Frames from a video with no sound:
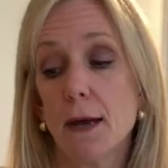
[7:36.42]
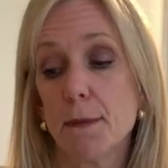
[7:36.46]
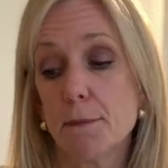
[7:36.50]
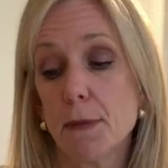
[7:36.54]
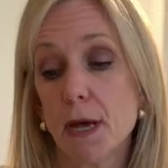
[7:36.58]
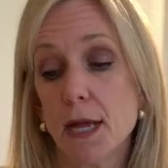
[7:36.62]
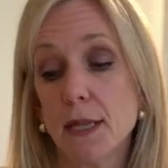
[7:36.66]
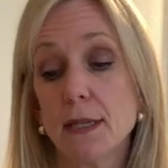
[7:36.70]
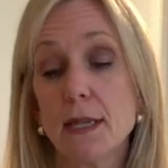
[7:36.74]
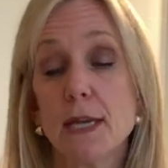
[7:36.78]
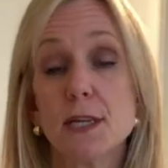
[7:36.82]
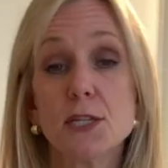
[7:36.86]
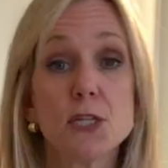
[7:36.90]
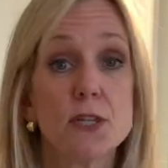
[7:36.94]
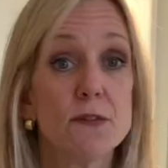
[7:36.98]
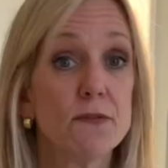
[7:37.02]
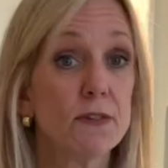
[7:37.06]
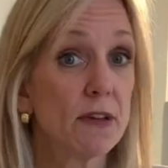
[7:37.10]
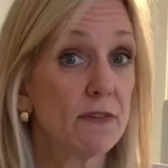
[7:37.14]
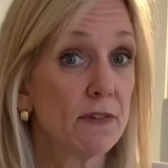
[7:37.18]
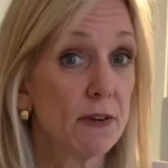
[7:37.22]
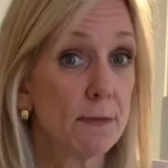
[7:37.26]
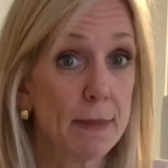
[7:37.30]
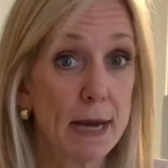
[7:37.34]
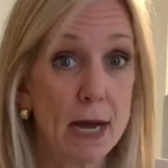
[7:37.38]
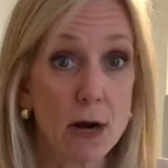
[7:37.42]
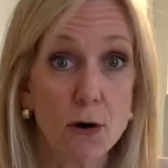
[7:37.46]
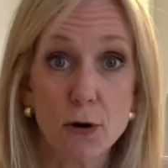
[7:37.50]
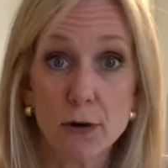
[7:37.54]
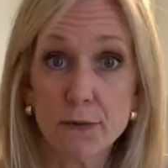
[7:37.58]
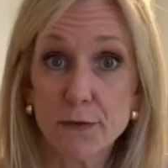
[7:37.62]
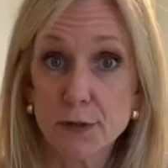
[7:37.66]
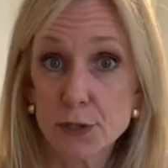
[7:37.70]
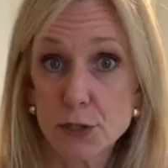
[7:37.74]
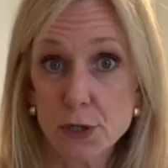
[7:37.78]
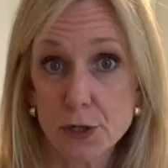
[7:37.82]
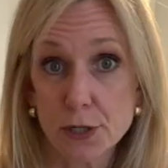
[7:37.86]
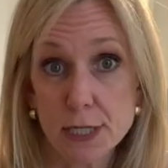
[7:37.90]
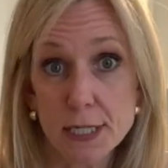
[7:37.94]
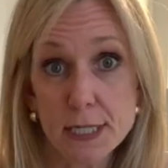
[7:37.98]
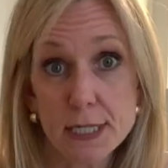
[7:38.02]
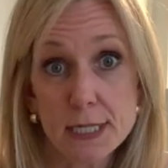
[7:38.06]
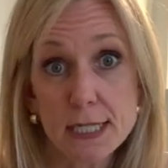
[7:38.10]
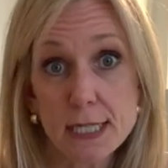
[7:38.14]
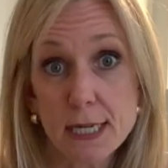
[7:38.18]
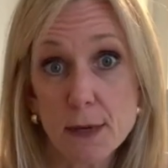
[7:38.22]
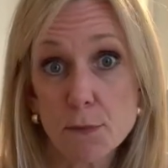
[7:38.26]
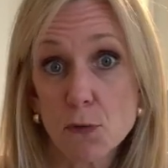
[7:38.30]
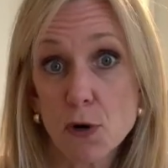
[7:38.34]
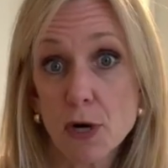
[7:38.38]
unless you've given power of attorney to
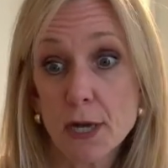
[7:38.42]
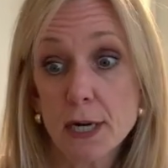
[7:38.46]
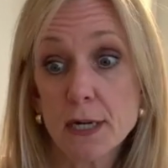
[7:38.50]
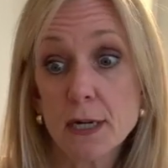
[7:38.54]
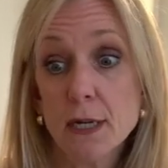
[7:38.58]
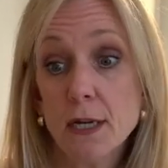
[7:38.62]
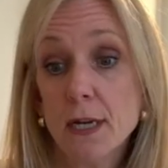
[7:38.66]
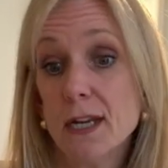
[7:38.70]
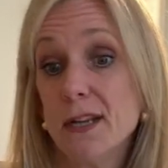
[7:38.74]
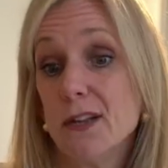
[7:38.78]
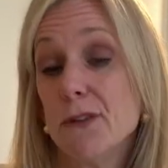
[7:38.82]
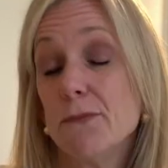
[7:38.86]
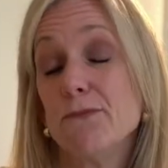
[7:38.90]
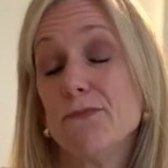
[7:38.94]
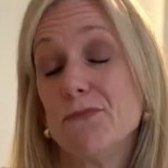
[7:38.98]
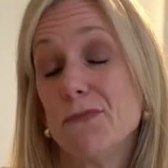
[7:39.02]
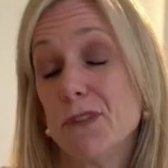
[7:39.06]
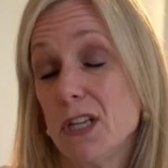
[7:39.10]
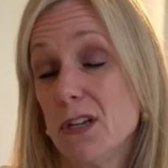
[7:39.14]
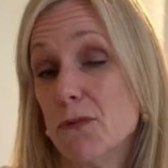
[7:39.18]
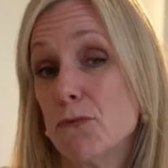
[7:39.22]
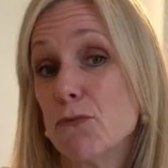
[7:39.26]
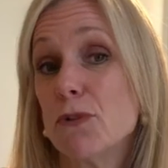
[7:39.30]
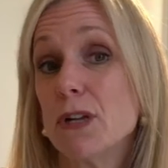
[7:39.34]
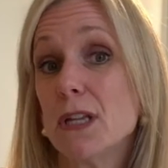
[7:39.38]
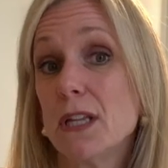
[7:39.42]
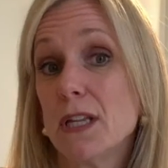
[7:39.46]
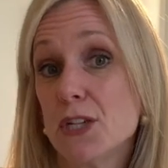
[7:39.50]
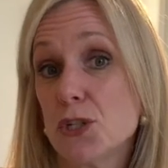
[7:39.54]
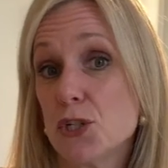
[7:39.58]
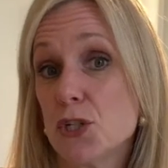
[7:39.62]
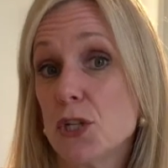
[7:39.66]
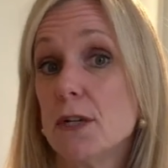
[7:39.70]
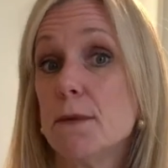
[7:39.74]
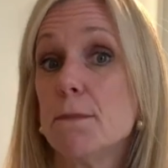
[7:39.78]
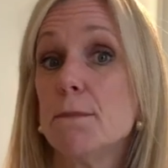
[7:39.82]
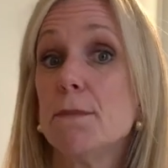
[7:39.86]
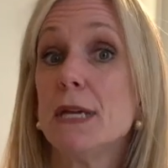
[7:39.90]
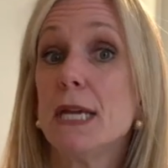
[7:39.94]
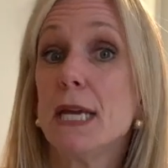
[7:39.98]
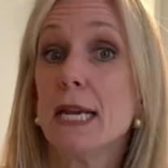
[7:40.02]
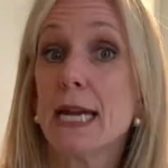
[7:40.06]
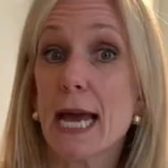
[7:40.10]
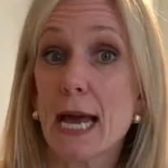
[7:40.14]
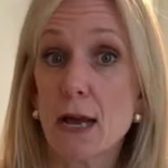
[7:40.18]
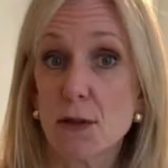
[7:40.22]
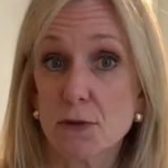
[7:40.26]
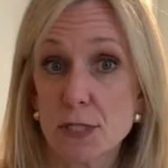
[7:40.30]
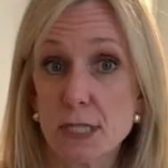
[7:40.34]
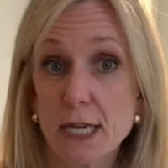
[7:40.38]
someone, it really shouldn't be an
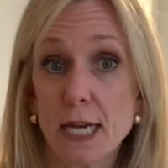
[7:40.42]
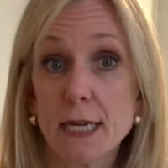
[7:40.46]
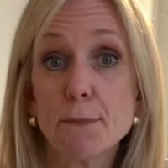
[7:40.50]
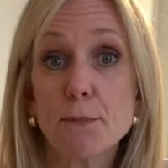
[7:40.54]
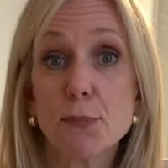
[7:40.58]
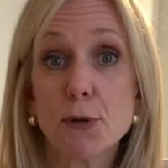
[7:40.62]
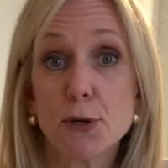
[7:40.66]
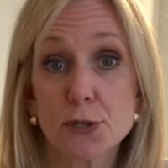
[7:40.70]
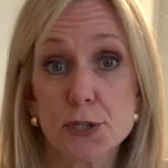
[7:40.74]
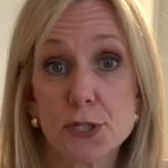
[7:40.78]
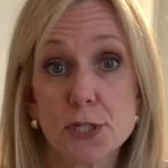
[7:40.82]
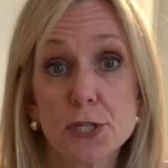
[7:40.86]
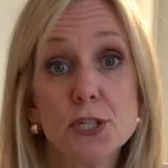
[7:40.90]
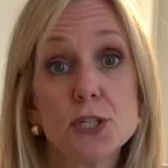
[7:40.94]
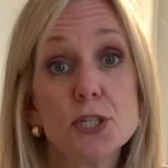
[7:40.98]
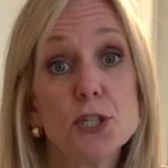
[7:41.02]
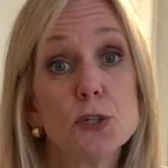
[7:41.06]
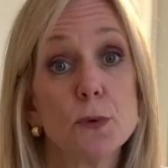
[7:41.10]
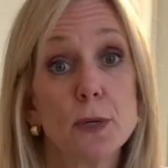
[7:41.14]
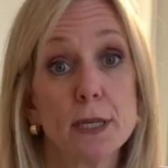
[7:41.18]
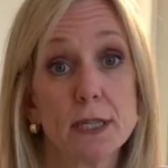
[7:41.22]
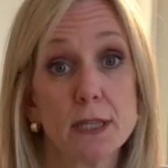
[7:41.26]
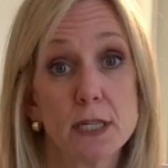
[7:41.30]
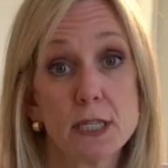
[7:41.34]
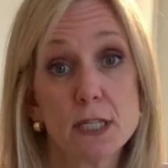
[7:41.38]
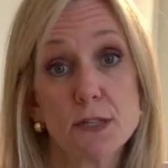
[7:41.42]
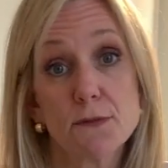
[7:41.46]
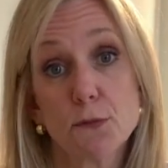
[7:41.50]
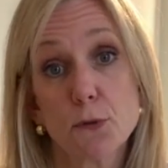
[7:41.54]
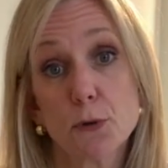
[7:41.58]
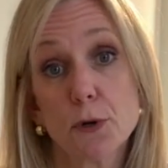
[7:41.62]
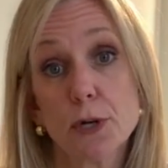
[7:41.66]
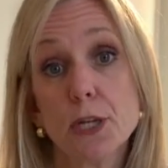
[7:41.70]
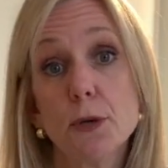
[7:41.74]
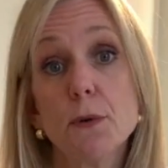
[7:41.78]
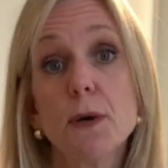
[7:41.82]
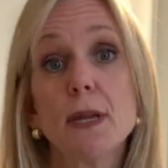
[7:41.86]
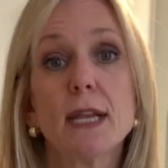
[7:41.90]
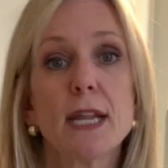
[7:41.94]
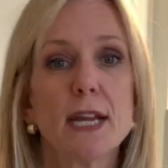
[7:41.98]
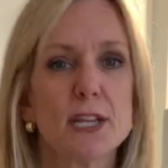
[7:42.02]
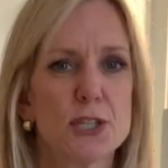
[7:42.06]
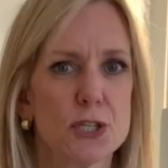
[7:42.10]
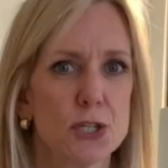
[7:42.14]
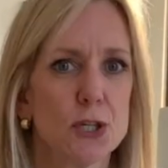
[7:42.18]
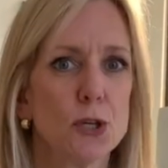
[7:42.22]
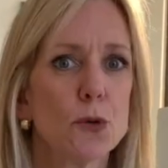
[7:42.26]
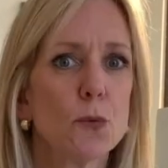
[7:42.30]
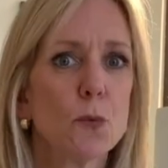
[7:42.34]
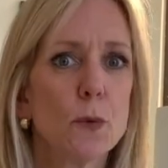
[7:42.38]
outside person doing this for you
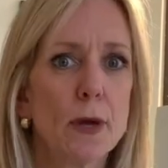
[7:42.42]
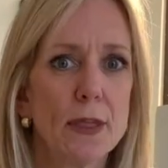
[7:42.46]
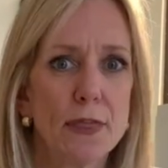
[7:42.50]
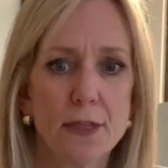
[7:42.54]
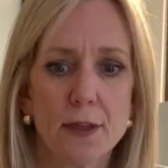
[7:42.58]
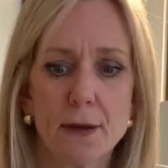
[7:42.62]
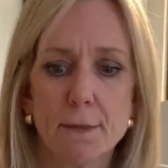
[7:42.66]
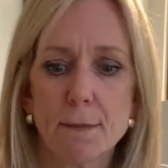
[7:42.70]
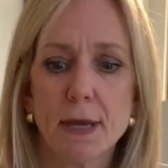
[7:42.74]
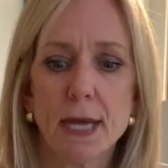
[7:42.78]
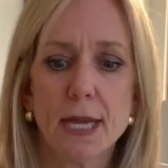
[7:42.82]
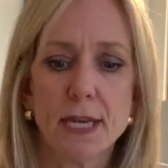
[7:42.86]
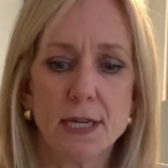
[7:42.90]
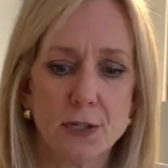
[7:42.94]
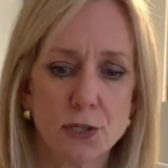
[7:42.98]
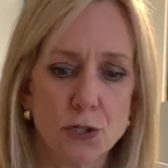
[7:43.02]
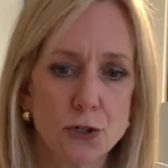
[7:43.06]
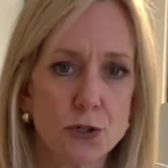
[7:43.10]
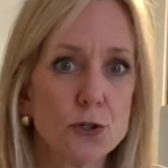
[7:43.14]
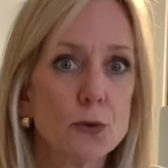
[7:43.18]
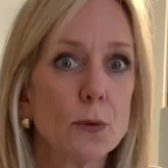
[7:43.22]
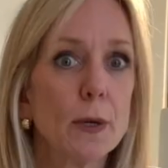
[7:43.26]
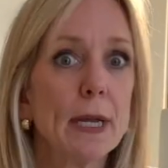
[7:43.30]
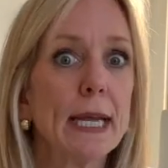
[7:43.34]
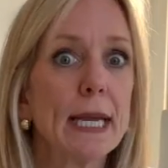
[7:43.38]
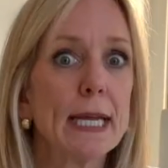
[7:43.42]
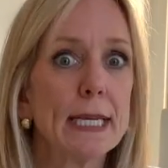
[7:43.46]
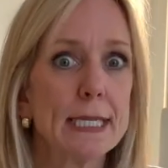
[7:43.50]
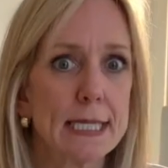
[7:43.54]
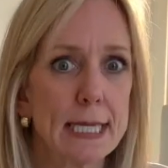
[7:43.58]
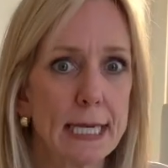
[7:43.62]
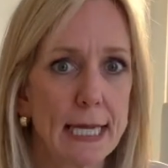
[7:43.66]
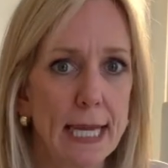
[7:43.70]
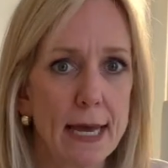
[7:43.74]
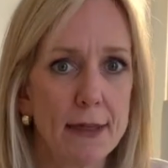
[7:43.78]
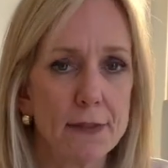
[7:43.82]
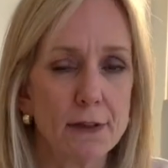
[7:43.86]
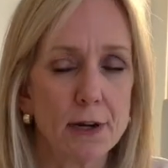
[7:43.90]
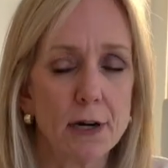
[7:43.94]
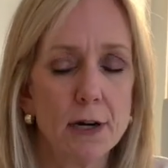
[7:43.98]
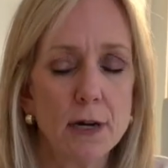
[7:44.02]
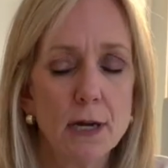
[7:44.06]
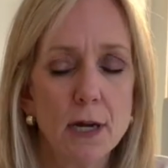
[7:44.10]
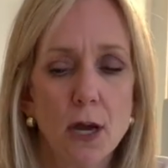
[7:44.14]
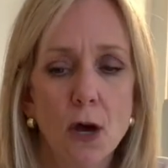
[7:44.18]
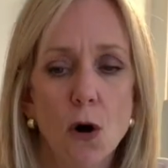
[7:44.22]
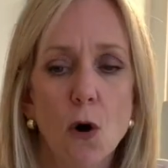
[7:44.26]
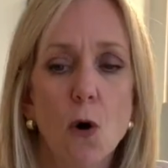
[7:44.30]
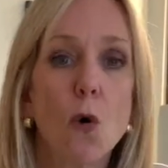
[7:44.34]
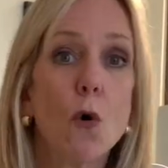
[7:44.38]
unless you're with them and you're doing it together
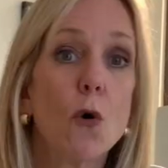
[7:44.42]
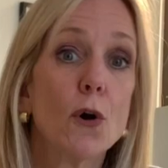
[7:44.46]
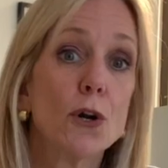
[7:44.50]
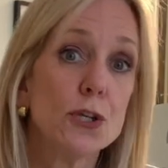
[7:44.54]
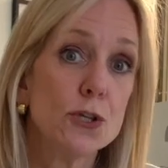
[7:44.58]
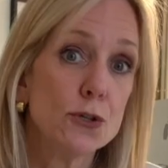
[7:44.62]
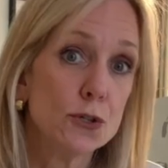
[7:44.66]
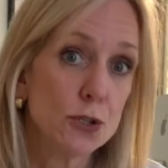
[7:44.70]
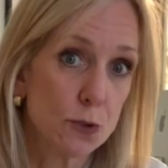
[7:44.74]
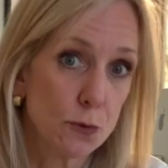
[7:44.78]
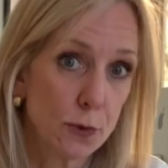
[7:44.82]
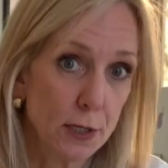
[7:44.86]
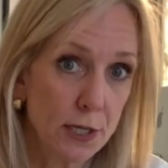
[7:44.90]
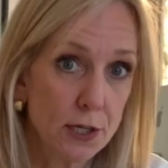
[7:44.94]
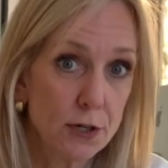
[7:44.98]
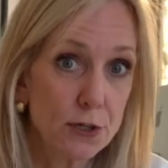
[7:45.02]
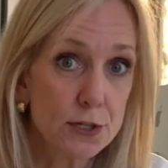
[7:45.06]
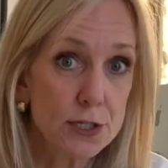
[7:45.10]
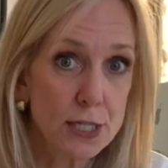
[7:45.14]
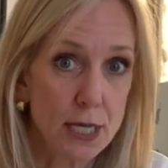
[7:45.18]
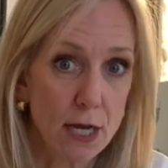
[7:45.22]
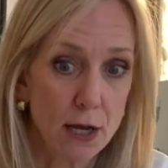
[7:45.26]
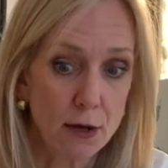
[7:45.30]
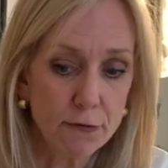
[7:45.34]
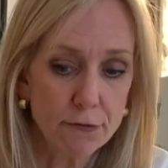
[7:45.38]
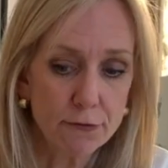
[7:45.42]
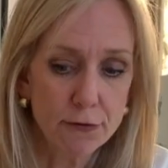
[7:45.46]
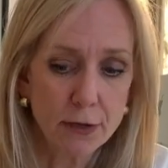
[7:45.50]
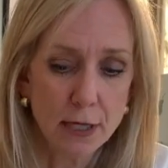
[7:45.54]
or you do it yourself.